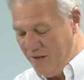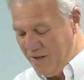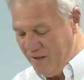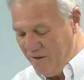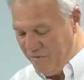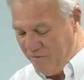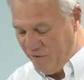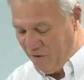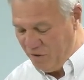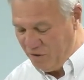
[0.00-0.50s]

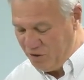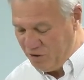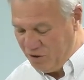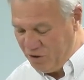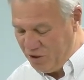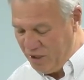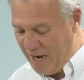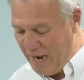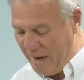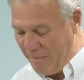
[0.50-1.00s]
the first
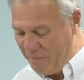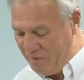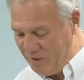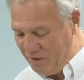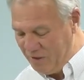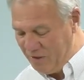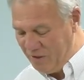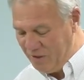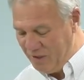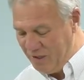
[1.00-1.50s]

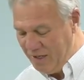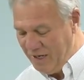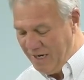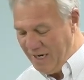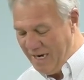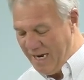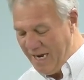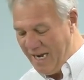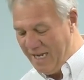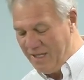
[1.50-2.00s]
chapter
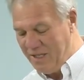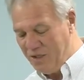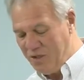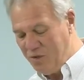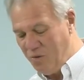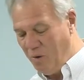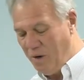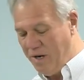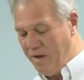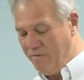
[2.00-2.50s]
and the
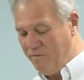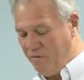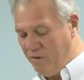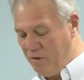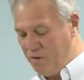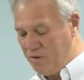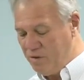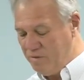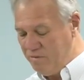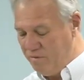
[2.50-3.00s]

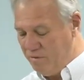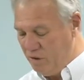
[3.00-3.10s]
21st